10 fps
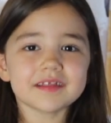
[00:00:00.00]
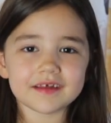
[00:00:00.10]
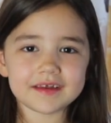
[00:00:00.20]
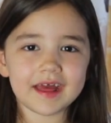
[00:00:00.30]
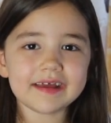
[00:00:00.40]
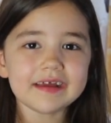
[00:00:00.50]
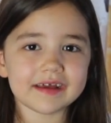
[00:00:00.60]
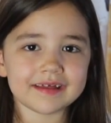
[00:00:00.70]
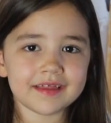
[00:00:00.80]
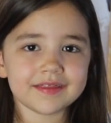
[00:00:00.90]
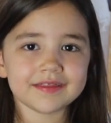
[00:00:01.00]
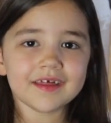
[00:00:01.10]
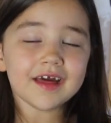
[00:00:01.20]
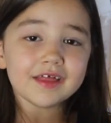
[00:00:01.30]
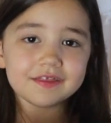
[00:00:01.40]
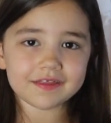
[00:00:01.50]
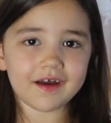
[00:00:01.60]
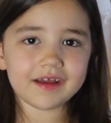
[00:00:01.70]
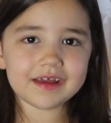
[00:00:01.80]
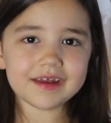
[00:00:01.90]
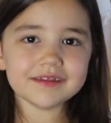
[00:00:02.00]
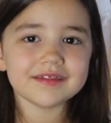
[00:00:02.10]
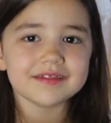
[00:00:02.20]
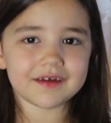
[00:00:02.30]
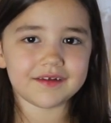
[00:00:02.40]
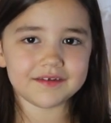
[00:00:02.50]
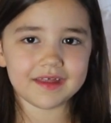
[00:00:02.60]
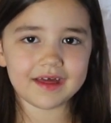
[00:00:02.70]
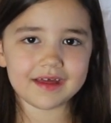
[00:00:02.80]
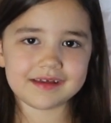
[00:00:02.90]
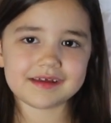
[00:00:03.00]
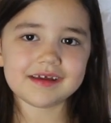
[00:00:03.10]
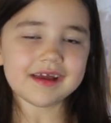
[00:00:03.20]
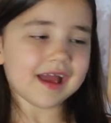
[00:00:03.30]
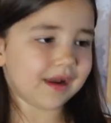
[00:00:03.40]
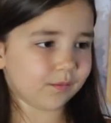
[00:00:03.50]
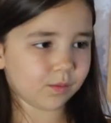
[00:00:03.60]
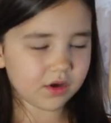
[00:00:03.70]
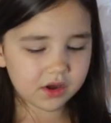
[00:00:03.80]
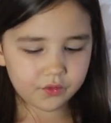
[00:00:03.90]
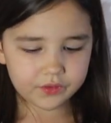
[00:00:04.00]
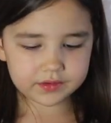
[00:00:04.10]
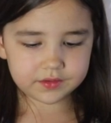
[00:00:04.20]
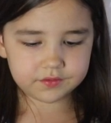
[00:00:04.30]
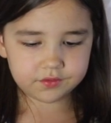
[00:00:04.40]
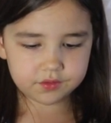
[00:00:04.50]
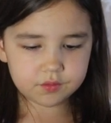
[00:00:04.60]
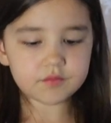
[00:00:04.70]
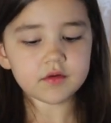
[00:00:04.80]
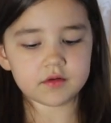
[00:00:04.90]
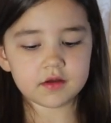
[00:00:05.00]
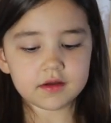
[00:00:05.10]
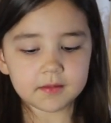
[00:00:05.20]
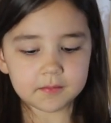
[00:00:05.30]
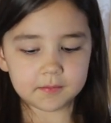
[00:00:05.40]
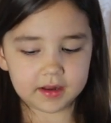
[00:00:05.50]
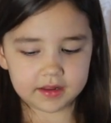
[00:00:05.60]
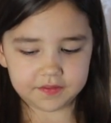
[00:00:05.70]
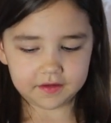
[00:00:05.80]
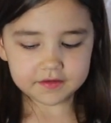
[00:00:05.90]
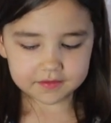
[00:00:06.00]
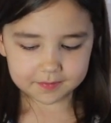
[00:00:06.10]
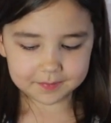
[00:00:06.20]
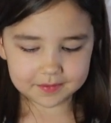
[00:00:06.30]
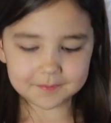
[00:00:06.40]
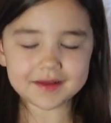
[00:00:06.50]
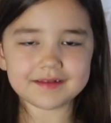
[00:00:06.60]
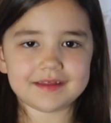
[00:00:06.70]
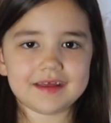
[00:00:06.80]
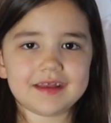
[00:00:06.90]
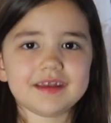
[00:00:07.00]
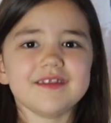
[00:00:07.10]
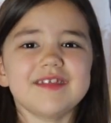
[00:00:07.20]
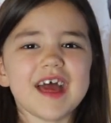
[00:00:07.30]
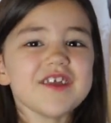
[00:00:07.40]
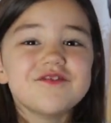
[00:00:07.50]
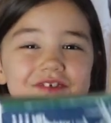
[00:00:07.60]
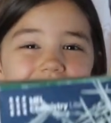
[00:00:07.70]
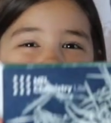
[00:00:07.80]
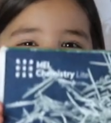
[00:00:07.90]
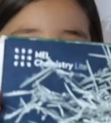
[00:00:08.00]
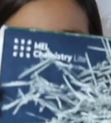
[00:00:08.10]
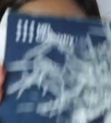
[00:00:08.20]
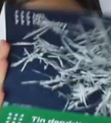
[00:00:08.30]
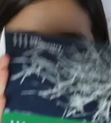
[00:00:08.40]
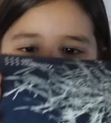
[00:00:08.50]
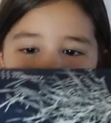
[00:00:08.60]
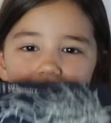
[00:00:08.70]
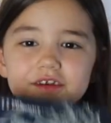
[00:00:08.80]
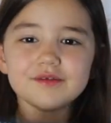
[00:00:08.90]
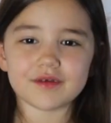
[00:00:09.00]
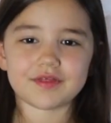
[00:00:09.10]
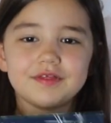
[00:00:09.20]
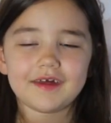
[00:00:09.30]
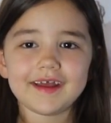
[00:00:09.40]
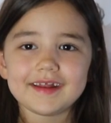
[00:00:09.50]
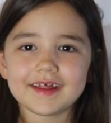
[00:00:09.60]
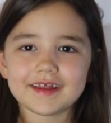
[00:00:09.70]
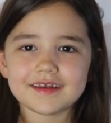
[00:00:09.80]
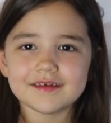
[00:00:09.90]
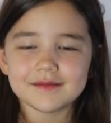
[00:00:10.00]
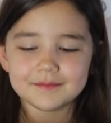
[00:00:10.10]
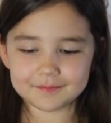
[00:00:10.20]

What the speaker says: Today is Science Sunday, and we're going to do my science experiment, Tin Dendrite. Aren't you excited?